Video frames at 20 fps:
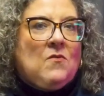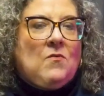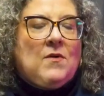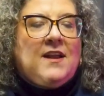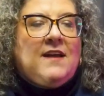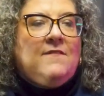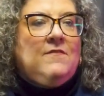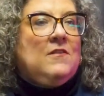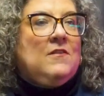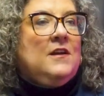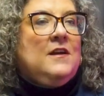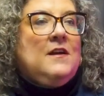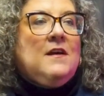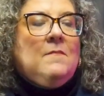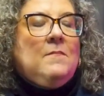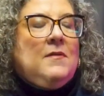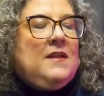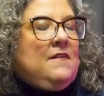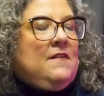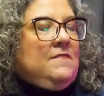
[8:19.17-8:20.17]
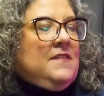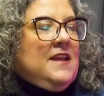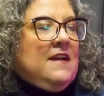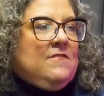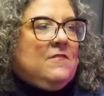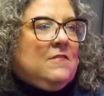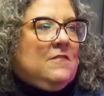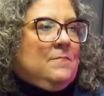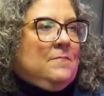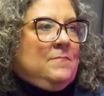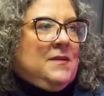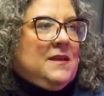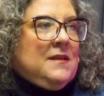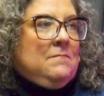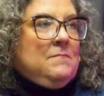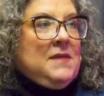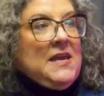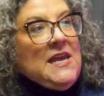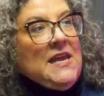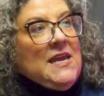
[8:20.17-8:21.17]
a whatever. Yeah. But I've never
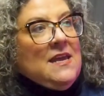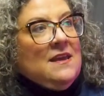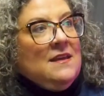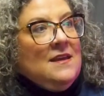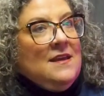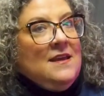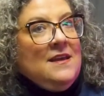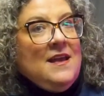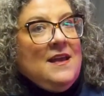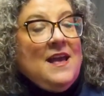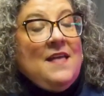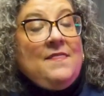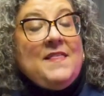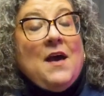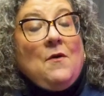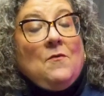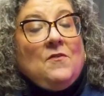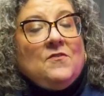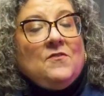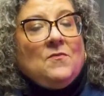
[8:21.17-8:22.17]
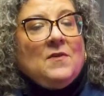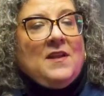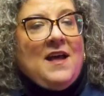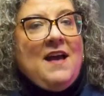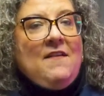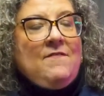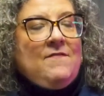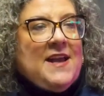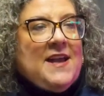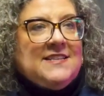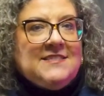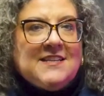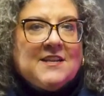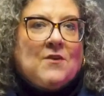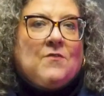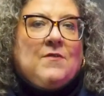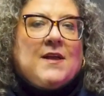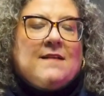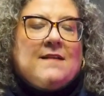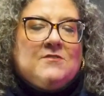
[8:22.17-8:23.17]
been me. Mm. And that mm. was what I faced. I
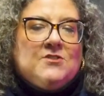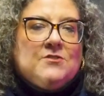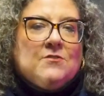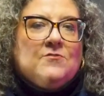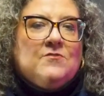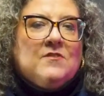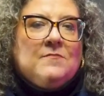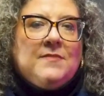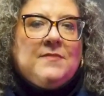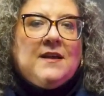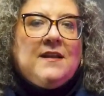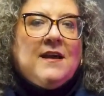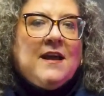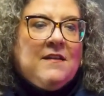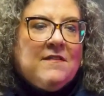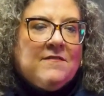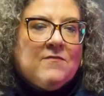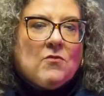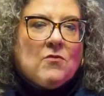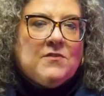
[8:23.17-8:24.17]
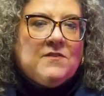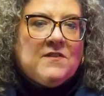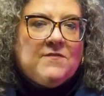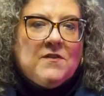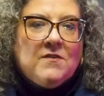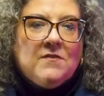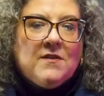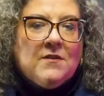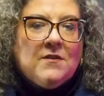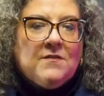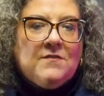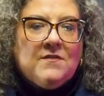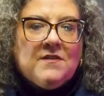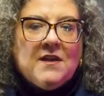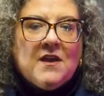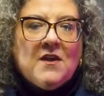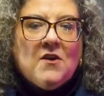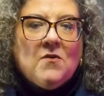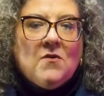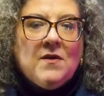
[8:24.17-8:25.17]
don't have children, but I divorced a few years
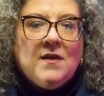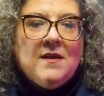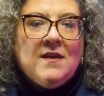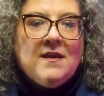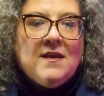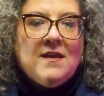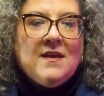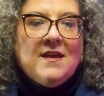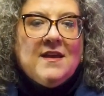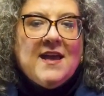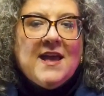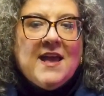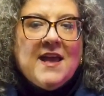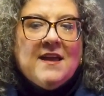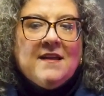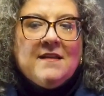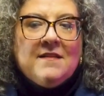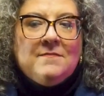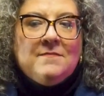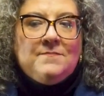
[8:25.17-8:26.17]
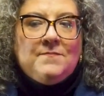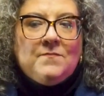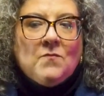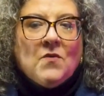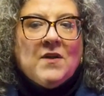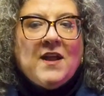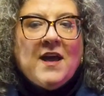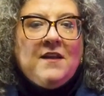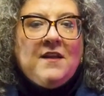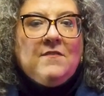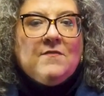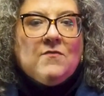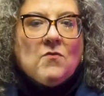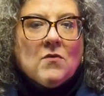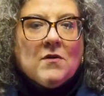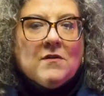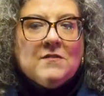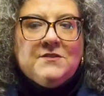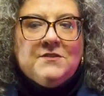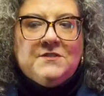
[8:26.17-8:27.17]
ago, and when I
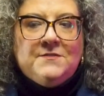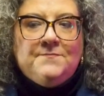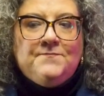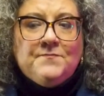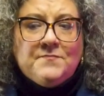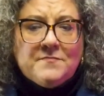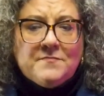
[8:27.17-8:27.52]
divorced,